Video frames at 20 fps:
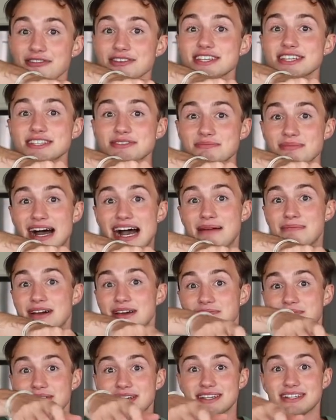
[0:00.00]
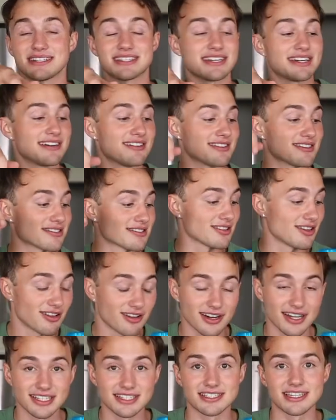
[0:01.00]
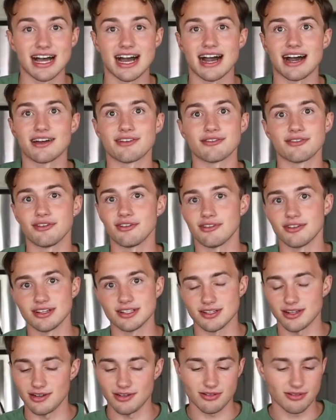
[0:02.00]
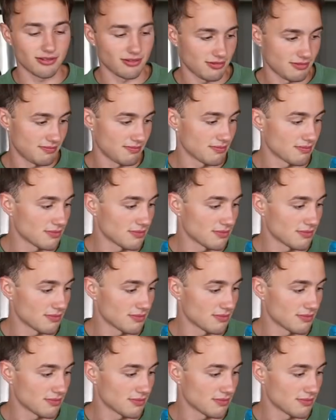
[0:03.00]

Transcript: was his mom, I'd be in tears. Or his dad, or his uncle.